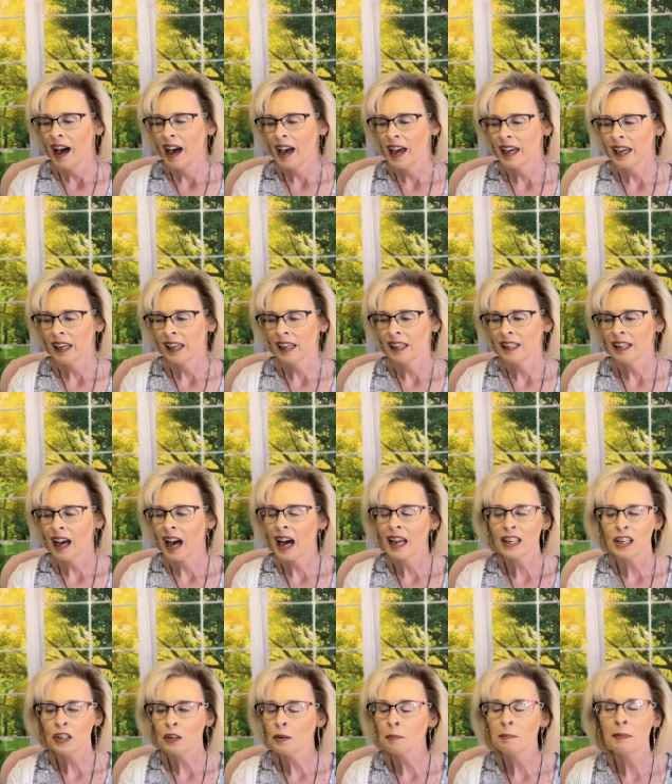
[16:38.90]
And I
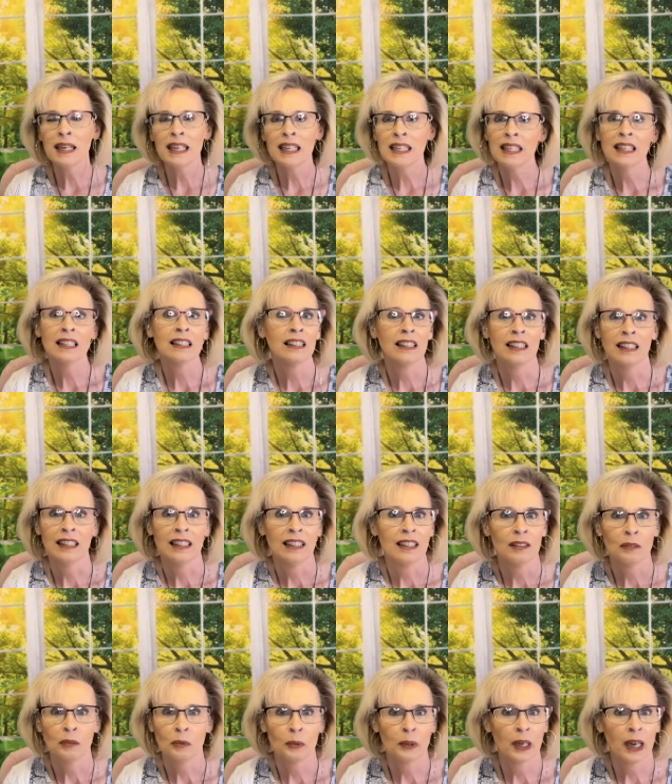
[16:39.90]
knew immediately
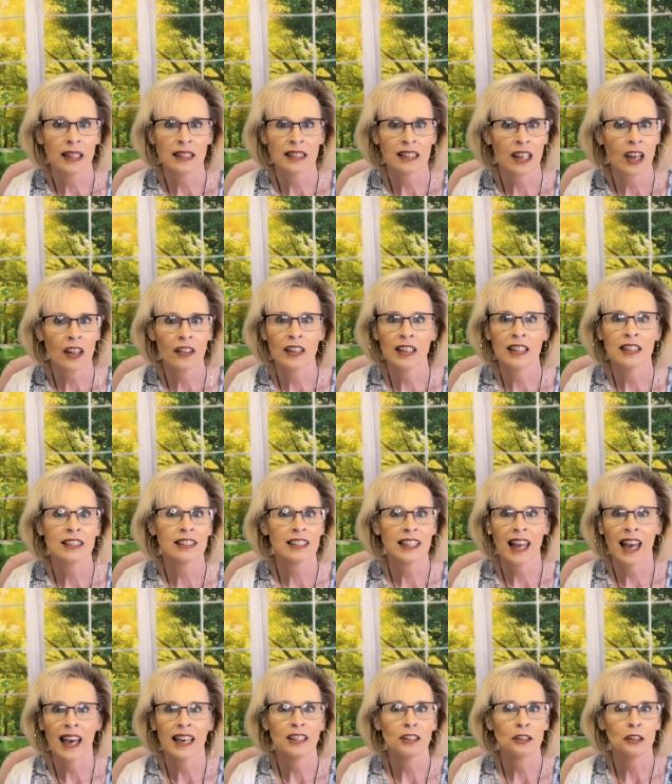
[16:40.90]
when I saw this, it
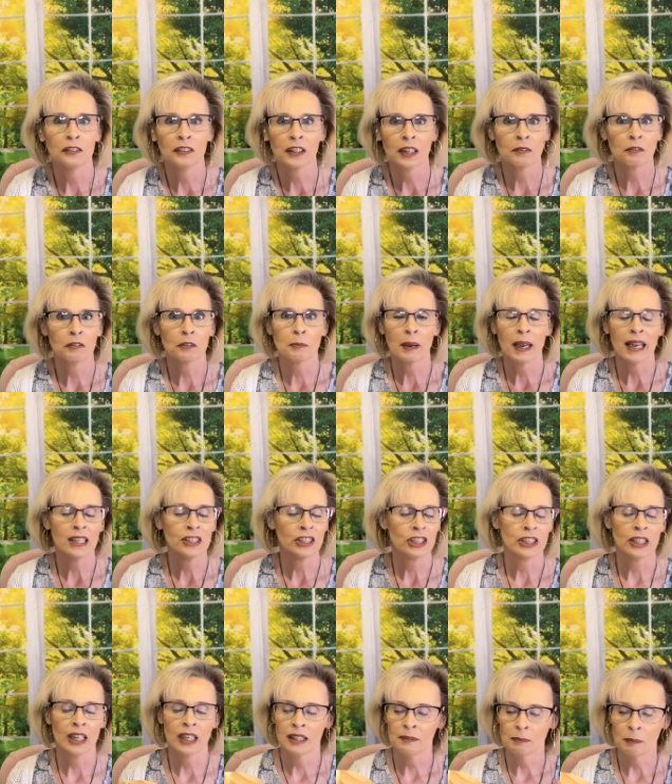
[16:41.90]
had to have come from Angie.
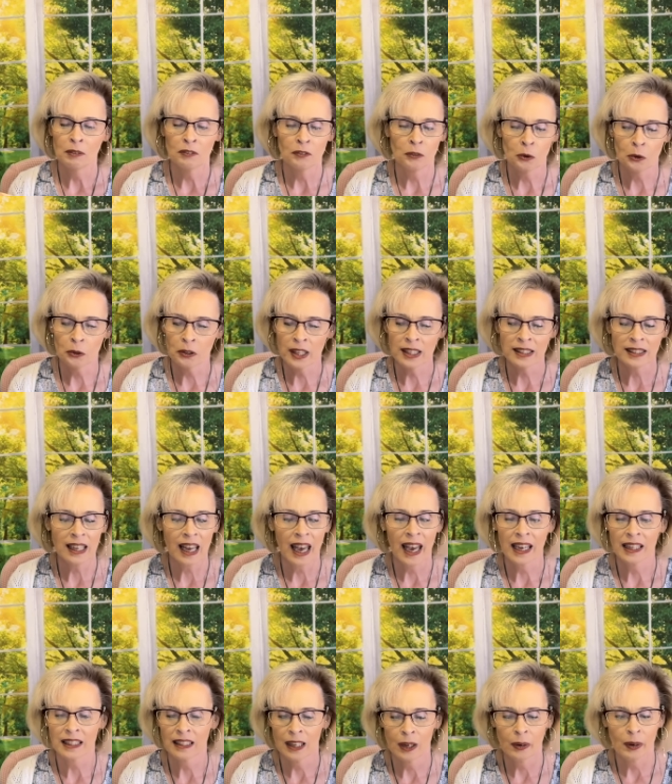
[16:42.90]
Now, before this, I
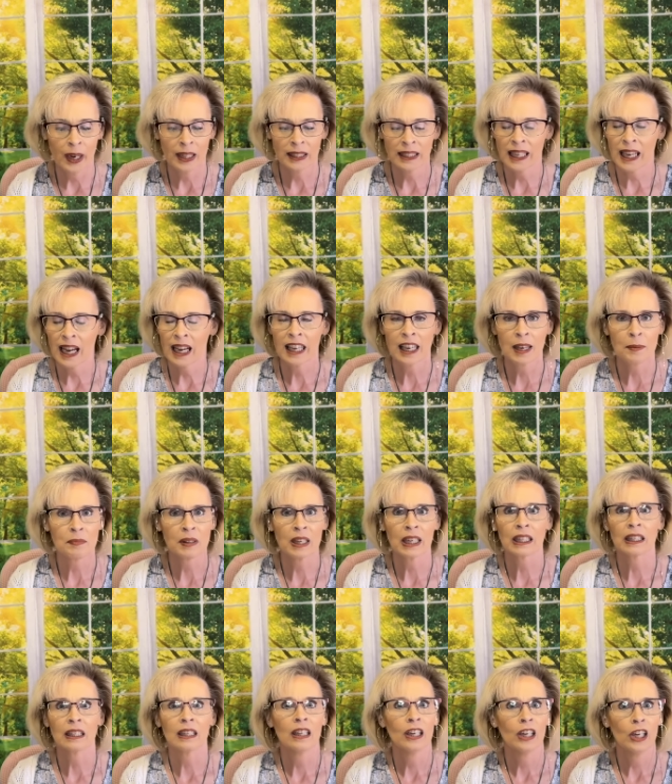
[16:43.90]
had no idea. I kept
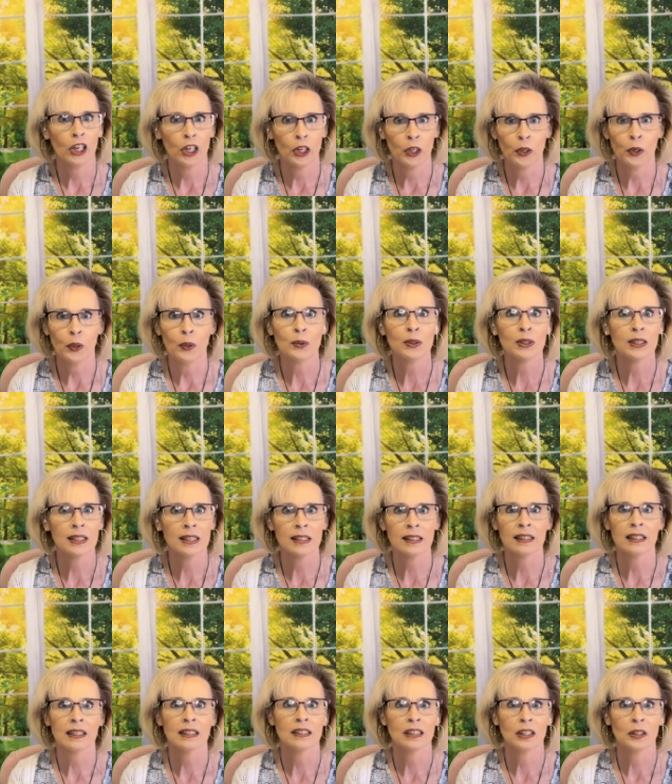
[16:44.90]
thinking, who sent
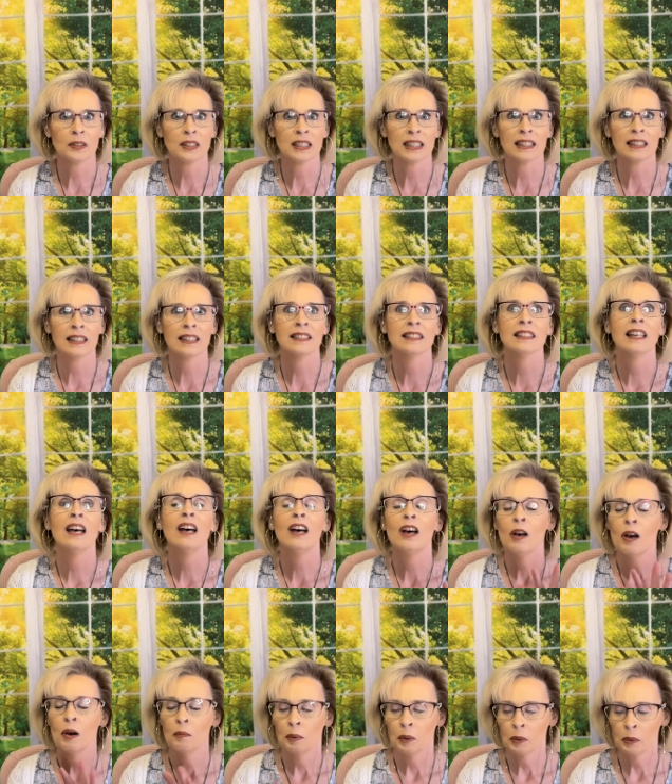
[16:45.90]
this? Who sent this?
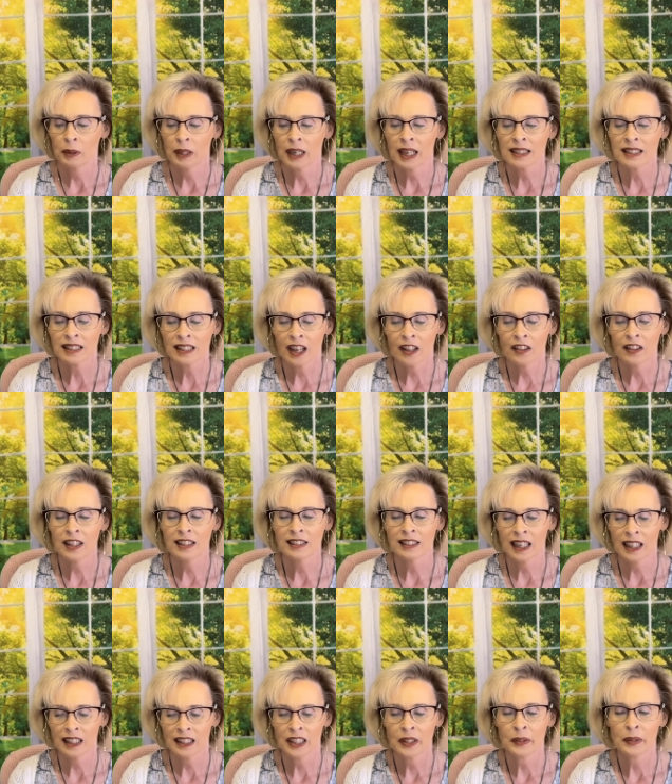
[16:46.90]
But when I saw this,
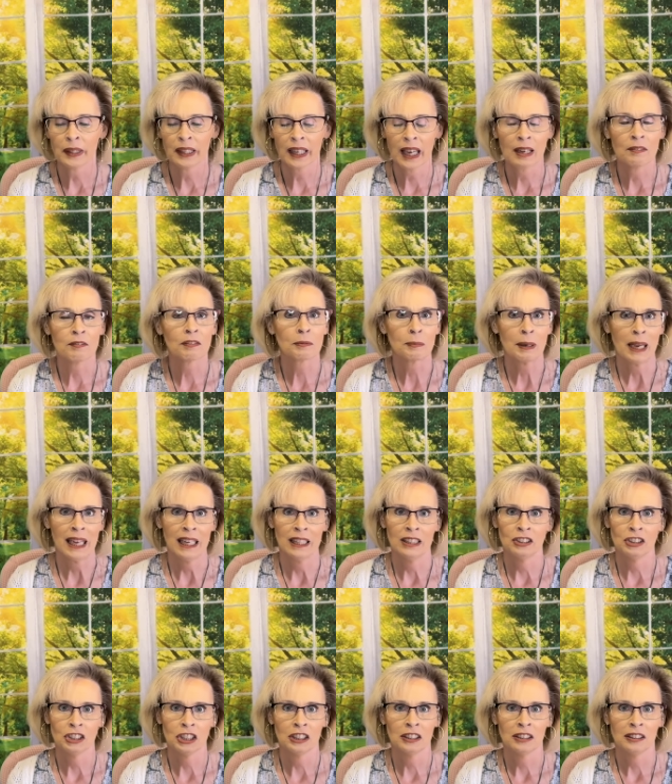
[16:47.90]
I knew it came from
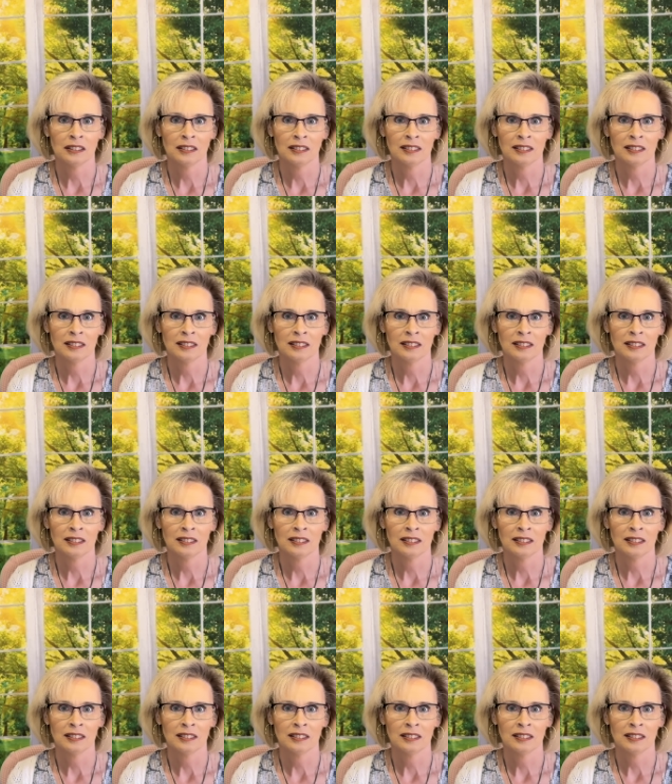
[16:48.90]
Angie.